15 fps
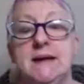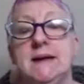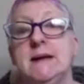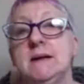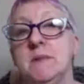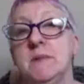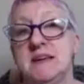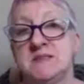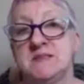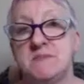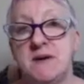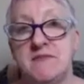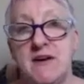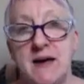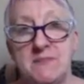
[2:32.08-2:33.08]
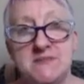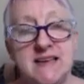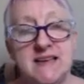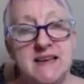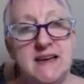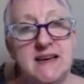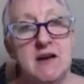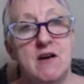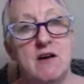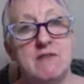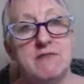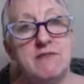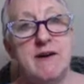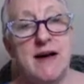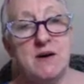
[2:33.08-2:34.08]
My name is Bev Hepting and I
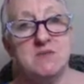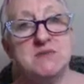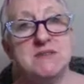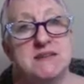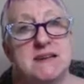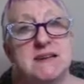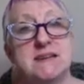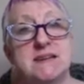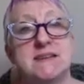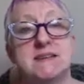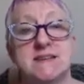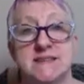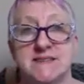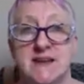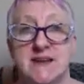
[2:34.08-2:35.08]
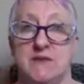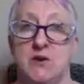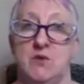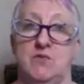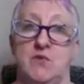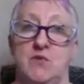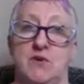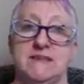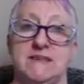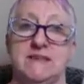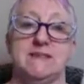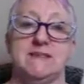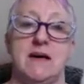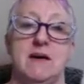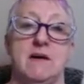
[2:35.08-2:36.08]
founded Discover Your
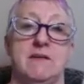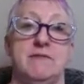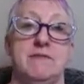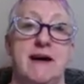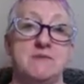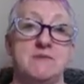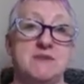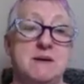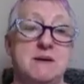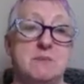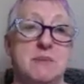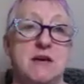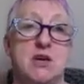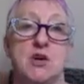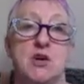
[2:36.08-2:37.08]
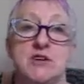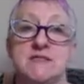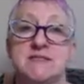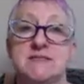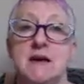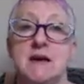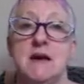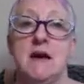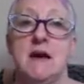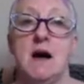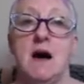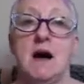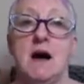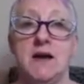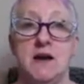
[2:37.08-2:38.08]
Voice. And I founded it because
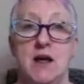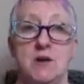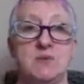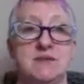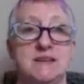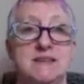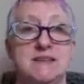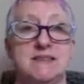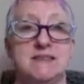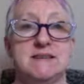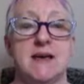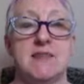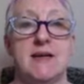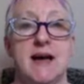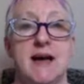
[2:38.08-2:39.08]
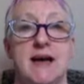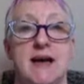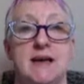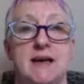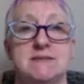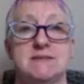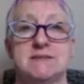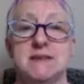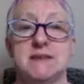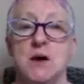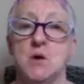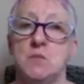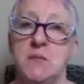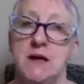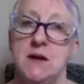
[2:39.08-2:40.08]
I noticed that
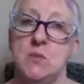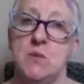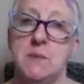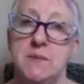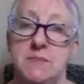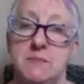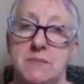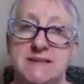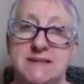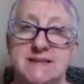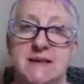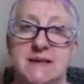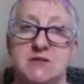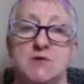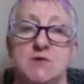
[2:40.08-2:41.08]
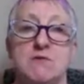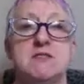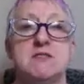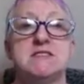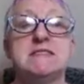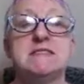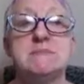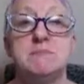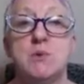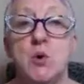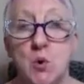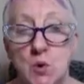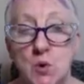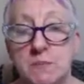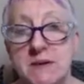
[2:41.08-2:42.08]
so many women in business who run
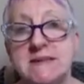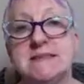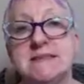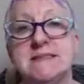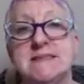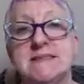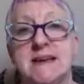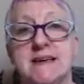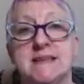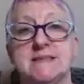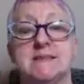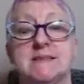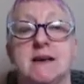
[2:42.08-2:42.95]
small businesses